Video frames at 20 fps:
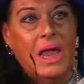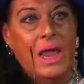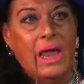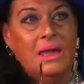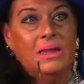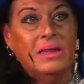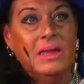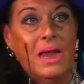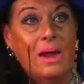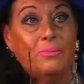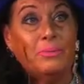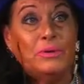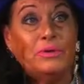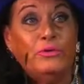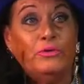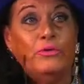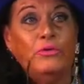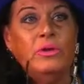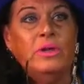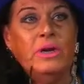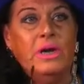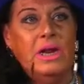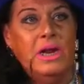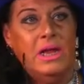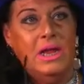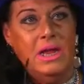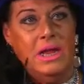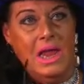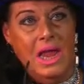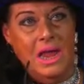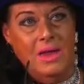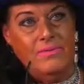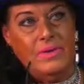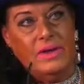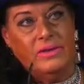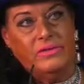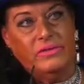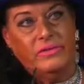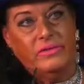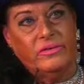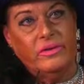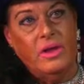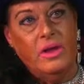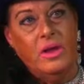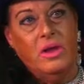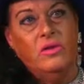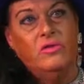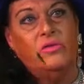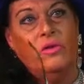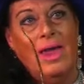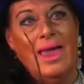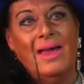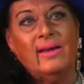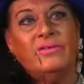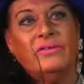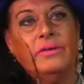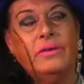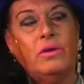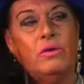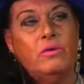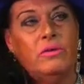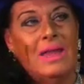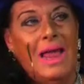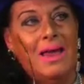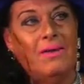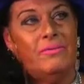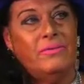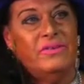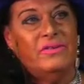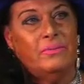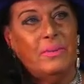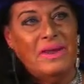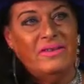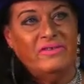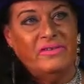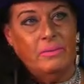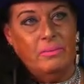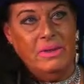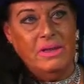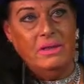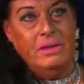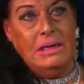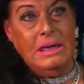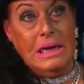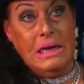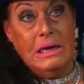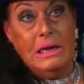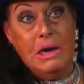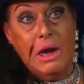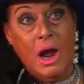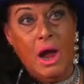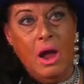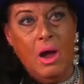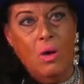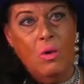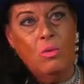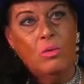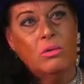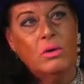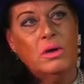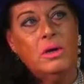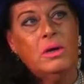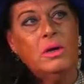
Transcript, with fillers: And the opportunity he gave us to execute that responsibility and know